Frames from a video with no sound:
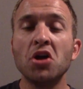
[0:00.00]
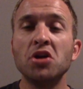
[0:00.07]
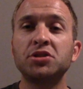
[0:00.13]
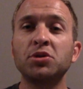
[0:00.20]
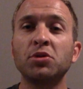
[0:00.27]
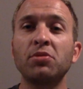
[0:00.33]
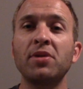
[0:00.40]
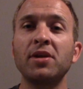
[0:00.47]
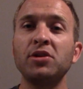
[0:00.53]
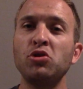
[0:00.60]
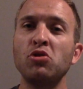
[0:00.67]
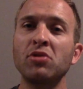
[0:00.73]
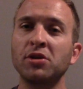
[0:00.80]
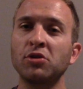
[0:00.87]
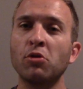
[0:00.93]
So then
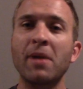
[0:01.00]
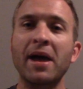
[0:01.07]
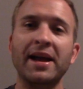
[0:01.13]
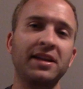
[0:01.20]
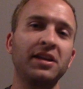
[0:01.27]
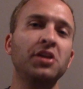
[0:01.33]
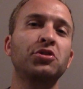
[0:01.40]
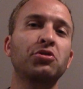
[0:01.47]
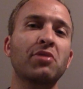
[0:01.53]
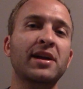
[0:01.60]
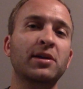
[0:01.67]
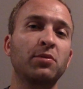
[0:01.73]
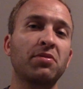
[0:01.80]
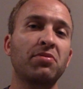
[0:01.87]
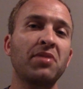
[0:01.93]
you can go back and
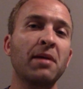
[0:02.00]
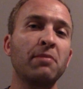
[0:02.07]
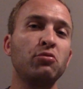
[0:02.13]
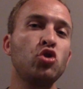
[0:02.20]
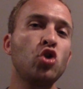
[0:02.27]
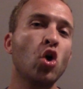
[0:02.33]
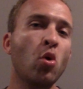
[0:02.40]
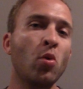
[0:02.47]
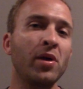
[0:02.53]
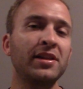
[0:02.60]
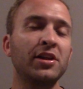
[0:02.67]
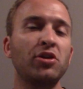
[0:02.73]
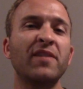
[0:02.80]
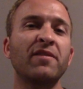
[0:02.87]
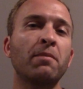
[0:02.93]
interact with them knowing
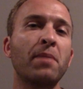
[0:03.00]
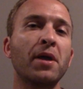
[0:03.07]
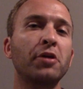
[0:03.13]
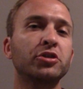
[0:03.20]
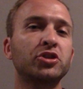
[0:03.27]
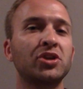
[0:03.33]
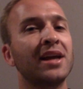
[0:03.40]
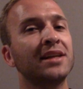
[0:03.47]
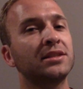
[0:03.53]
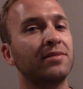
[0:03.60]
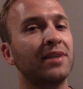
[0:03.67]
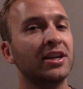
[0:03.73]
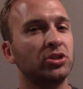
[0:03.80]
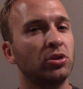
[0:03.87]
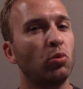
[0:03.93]
that you have a better chance of
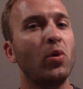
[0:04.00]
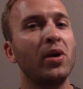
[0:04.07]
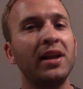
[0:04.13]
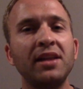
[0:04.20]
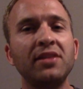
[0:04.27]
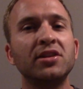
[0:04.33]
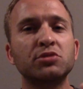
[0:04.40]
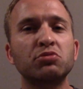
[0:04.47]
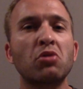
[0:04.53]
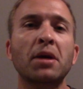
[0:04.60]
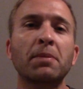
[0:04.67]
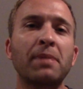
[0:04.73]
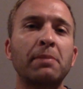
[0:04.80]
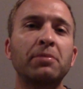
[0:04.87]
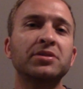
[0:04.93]
actually winning this
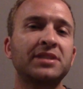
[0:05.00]
rock, paper,